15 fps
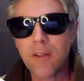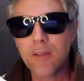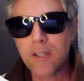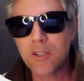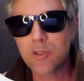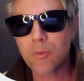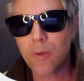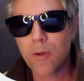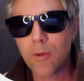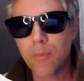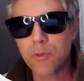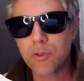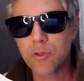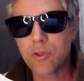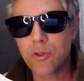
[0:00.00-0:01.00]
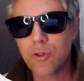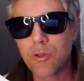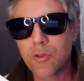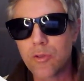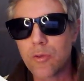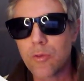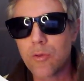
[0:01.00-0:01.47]
Next one, I'm just going to
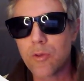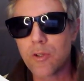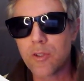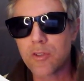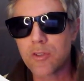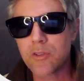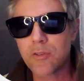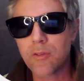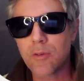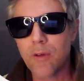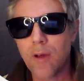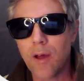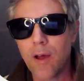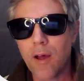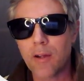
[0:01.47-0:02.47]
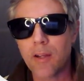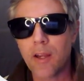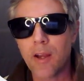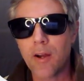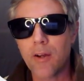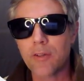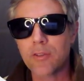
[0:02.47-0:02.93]
do this uh,
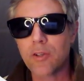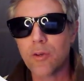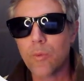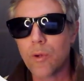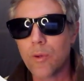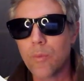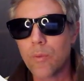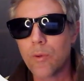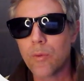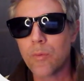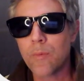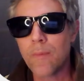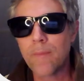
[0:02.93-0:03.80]
character where we'll